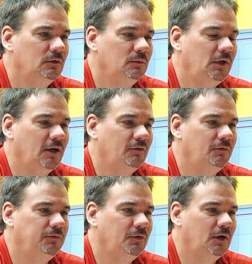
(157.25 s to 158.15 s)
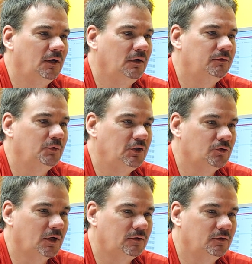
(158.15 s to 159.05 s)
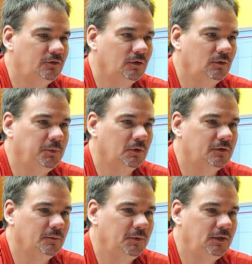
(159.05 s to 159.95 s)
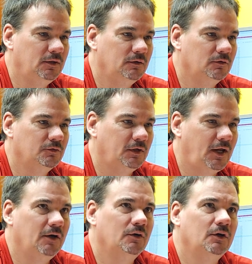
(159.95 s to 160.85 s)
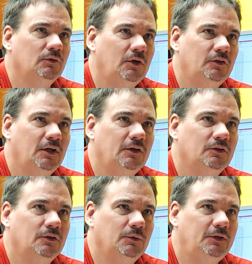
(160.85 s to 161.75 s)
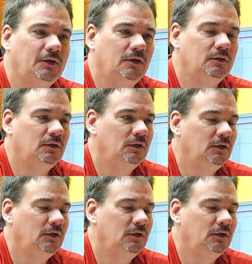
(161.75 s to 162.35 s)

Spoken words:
We have 3 directors that report to me for catering, residential, and retail.